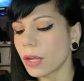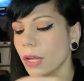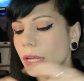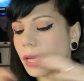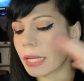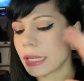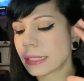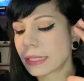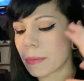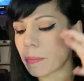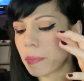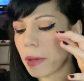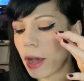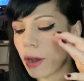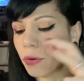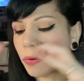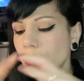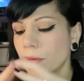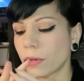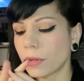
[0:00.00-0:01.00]
is
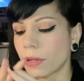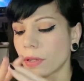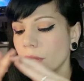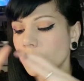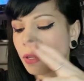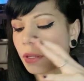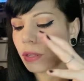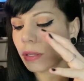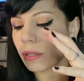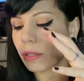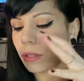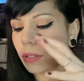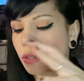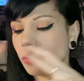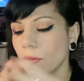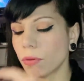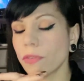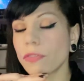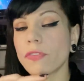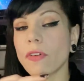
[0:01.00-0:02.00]
about
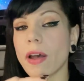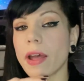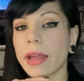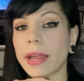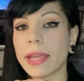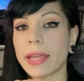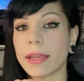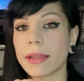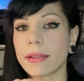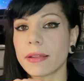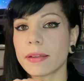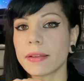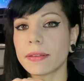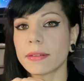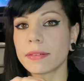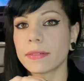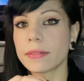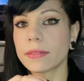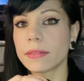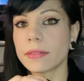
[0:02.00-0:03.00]
unifying
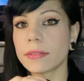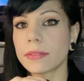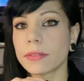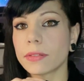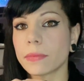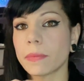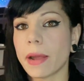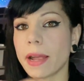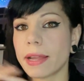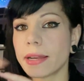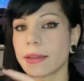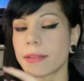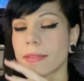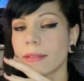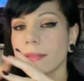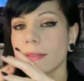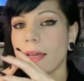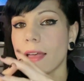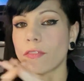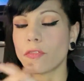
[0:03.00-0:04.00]
the right and
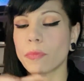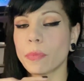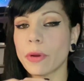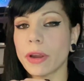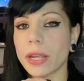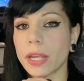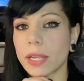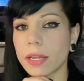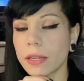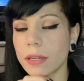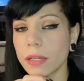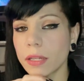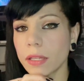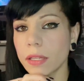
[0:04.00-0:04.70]
the left brain,